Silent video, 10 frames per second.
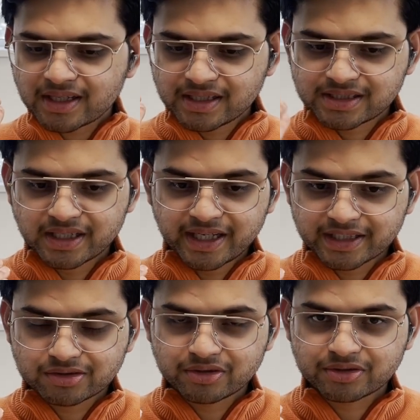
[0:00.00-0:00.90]
It
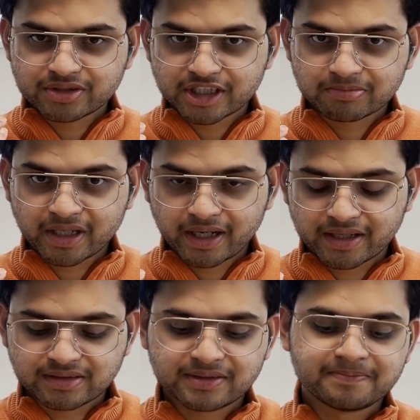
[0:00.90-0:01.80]
is going to stress my
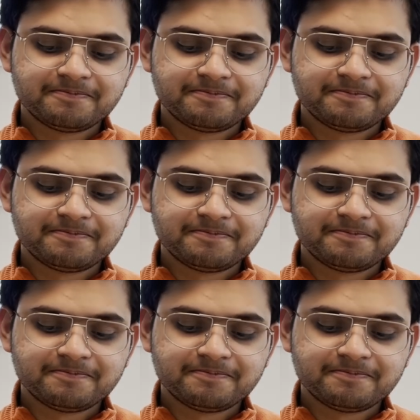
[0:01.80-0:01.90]
eyes.